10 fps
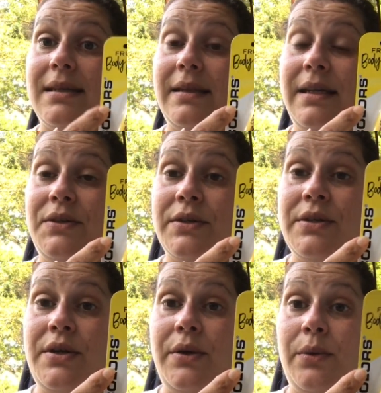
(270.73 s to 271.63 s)
These are
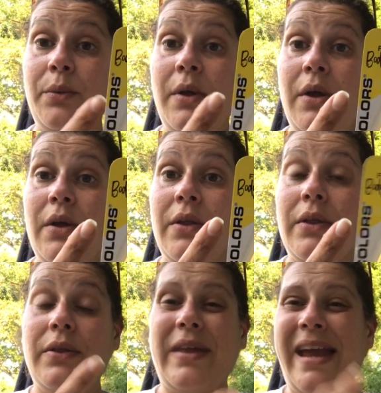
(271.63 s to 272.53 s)
new.
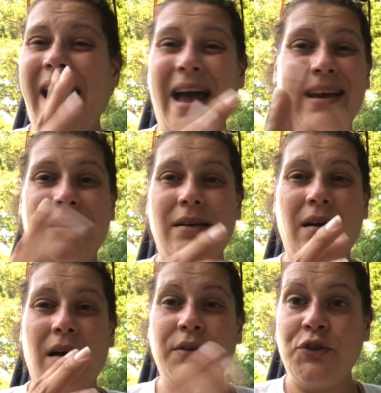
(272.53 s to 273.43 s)
They had
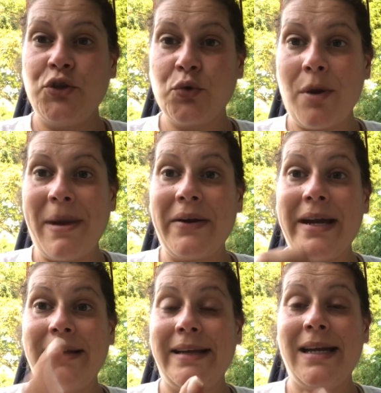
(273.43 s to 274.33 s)
a uh,
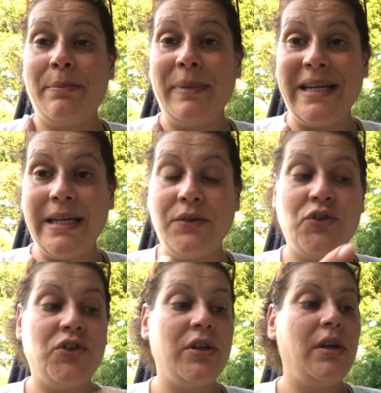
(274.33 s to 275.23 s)
strawberry and they had
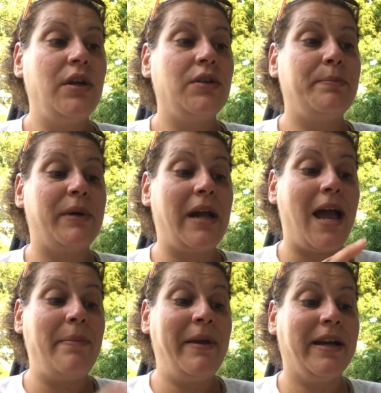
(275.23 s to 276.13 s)
peach, but
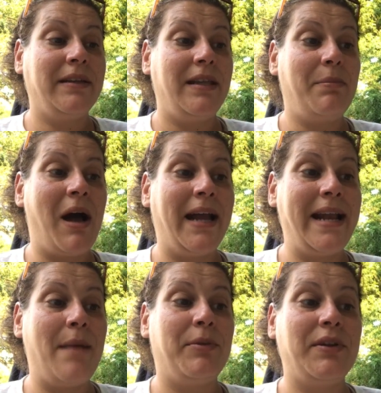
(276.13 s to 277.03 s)
I picked the
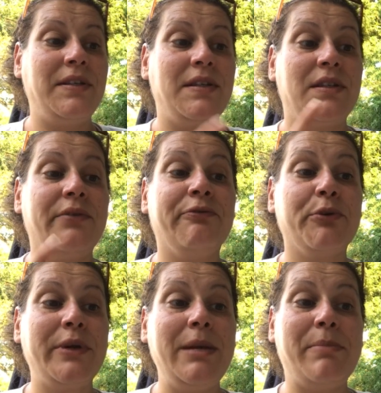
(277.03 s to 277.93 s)
pineapple. This is the
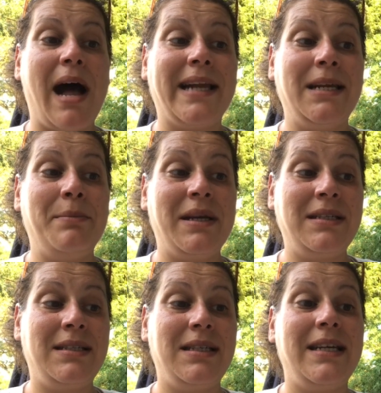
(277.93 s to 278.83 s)
Fruity Body
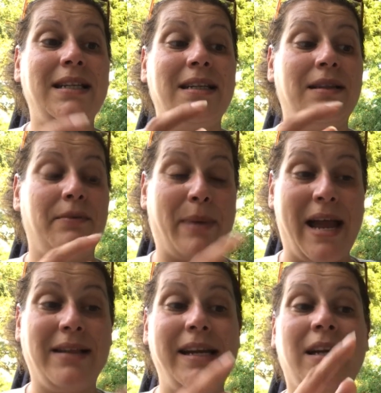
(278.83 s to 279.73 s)
Mist in
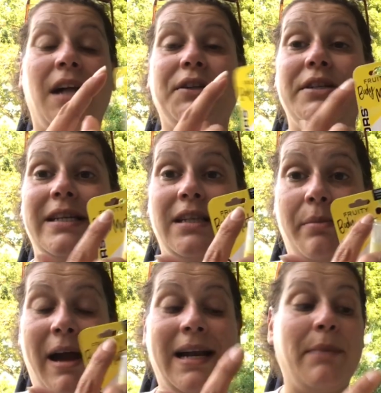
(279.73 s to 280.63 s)
by LA Colors in the
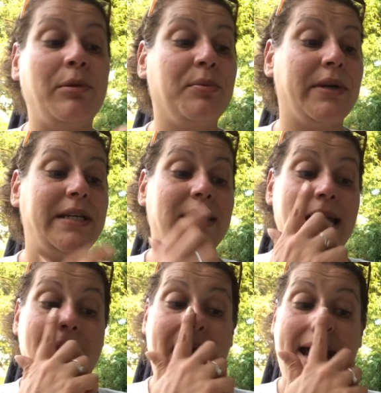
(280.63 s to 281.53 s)
Pineapple Breeze,
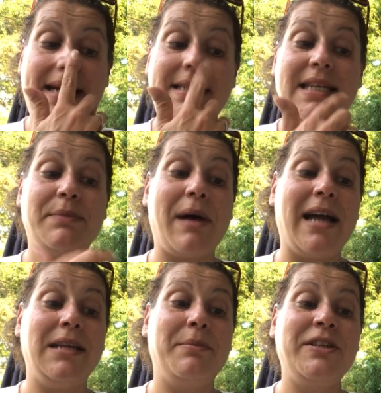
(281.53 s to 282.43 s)
and it says
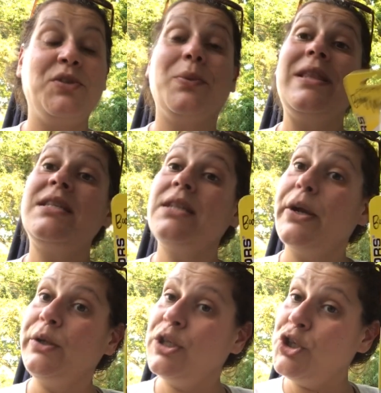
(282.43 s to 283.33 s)
Body Mist with
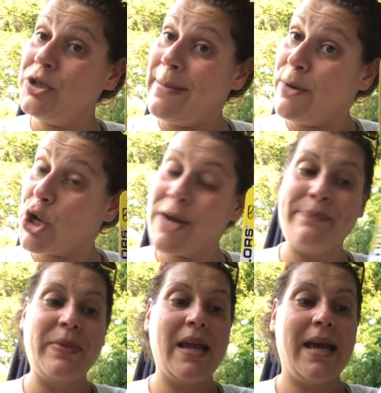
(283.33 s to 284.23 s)
Subtle Shimmer
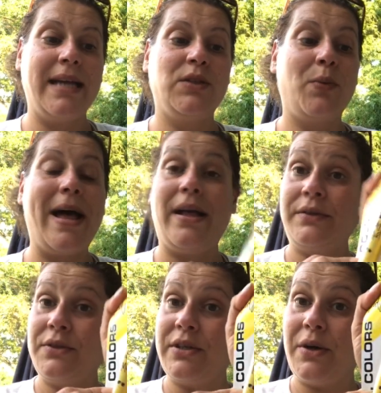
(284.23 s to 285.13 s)
as
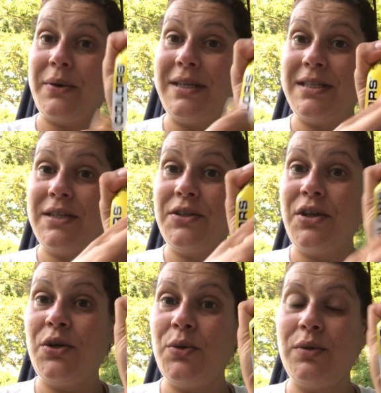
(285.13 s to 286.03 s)
well. So it's this
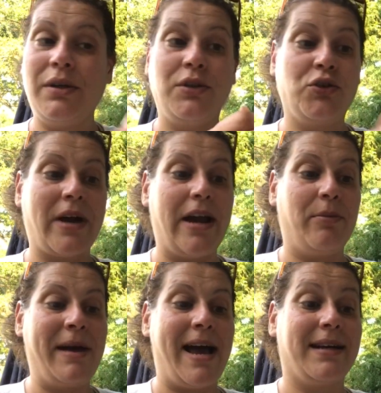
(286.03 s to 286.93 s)
cute little
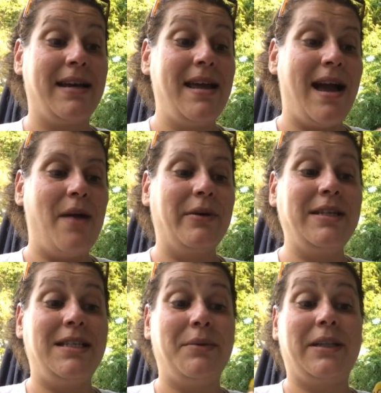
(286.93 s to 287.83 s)
trial pack. I want
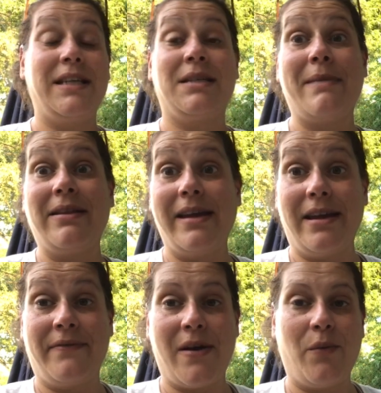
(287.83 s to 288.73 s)
to see what they smell
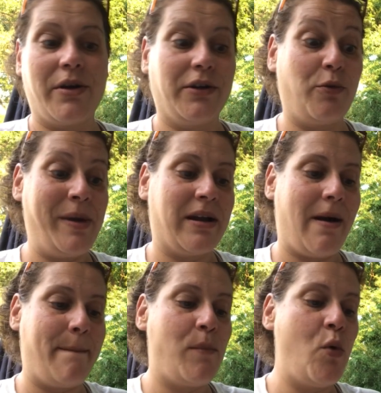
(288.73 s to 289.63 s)
like if I want to go pick
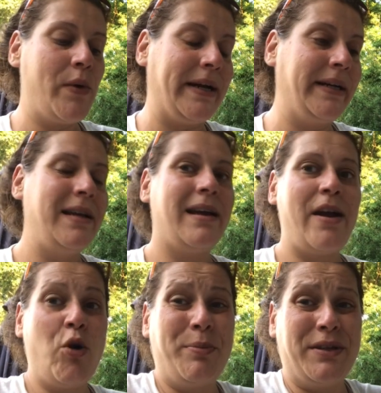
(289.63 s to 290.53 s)
up more.
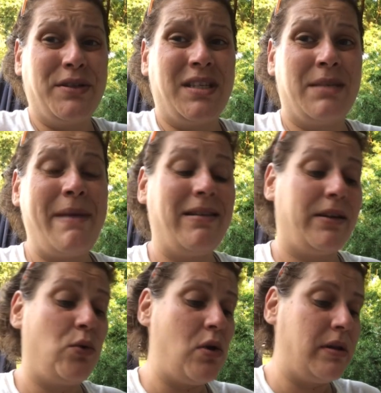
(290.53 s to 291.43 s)
I hope there's a smell
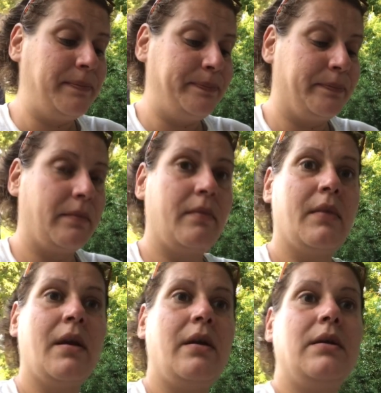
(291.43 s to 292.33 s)
at all.
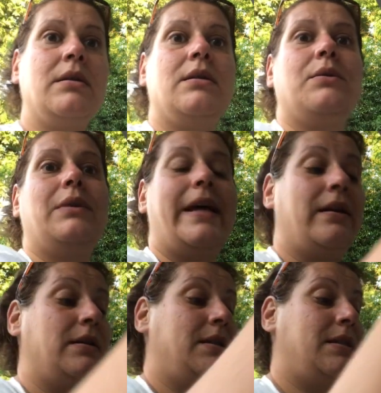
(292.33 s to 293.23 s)
So
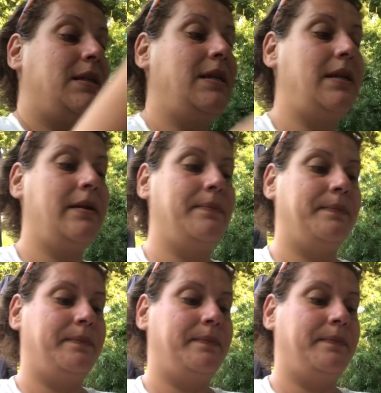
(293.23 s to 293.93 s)
let us see.